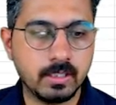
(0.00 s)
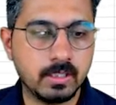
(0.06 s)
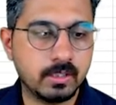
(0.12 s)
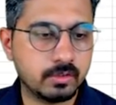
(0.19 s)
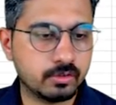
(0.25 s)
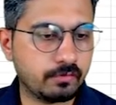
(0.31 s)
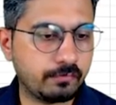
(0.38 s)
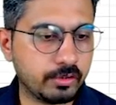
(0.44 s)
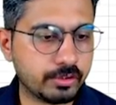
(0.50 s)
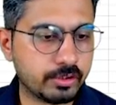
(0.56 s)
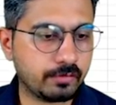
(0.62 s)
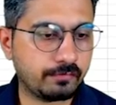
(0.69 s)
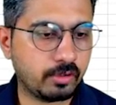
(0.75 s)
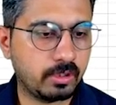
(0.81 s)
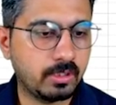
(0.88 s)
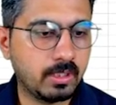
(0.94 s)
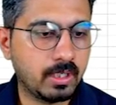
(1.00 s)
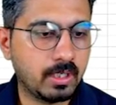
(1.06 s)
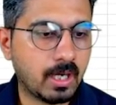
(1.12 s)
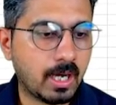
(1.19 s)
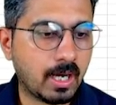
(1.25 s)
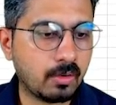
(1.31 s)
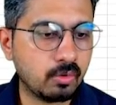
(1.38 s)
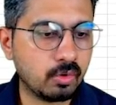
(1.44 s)
So first of all,
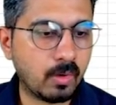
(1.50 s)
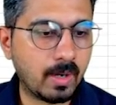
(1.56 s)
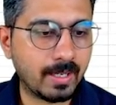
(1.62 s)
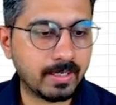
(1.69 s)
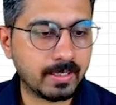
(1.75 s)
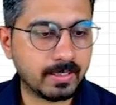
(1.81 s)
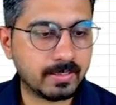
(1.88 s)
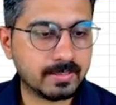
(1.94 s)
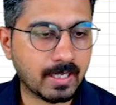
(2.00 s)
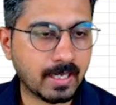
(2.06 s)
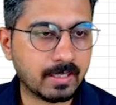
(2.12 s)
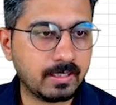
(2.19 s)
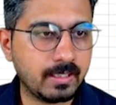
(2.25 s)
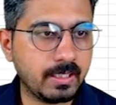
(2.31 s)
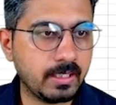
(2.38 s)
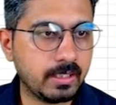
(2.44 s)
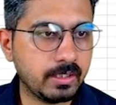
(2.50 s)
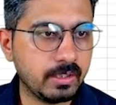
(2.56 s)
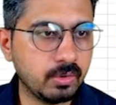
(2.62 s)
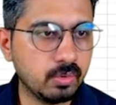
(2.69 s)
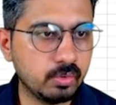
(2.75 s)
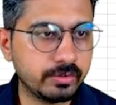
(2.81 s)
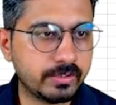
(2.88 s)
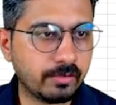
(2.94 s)
how do I exactly
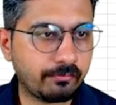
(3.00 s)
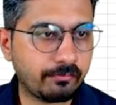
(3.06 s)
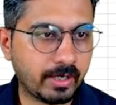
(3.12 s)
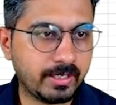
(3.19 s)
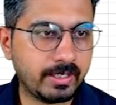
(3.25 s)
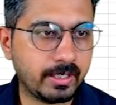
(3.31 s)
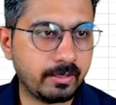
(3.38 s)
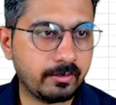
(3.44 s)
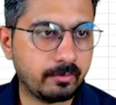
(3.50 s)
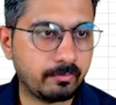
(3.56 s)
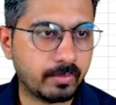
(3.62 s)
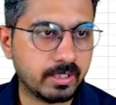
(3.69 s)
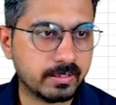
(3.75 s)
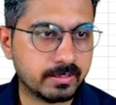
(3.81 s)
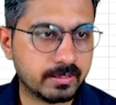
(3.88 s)
use the find and replace?